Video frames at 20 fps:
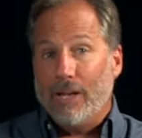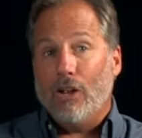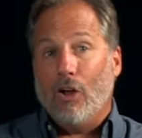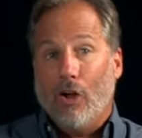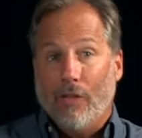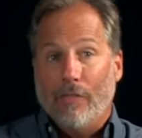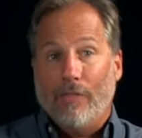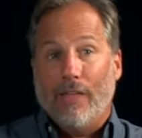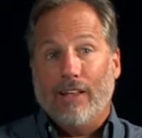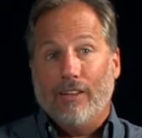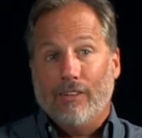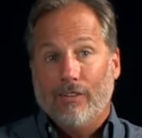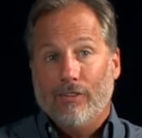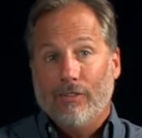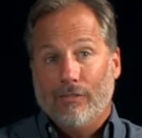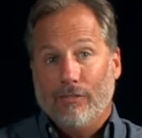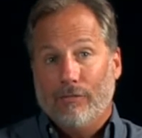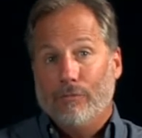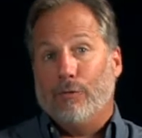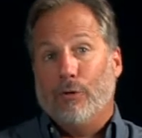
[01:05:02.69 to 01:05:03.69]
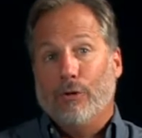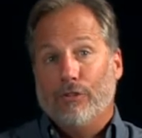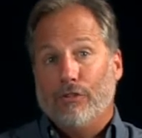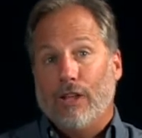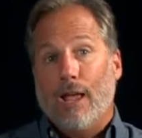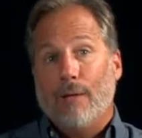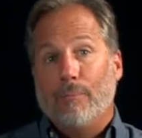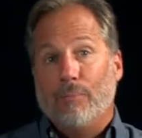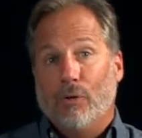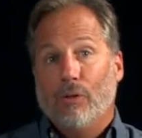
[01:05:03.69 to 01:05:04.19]
on that 1
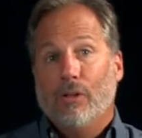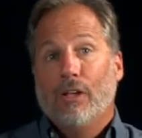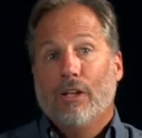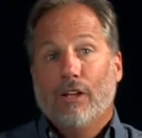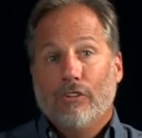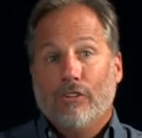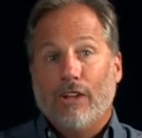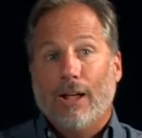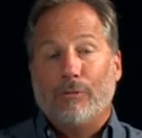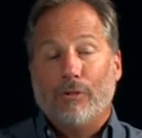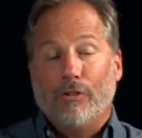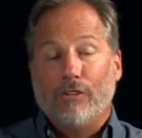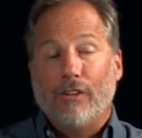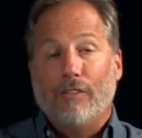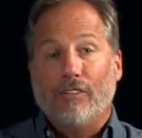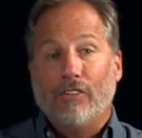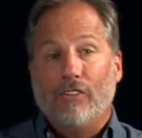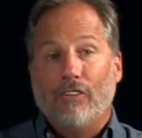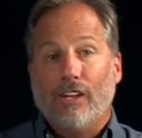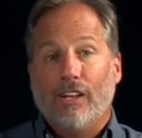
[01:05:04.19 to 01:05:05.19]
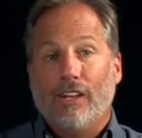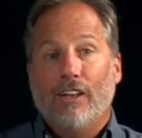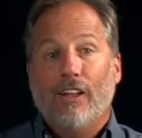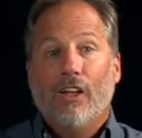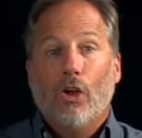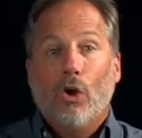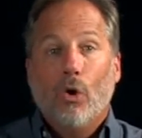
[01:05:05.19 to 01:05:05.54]
Samuel chapter 17,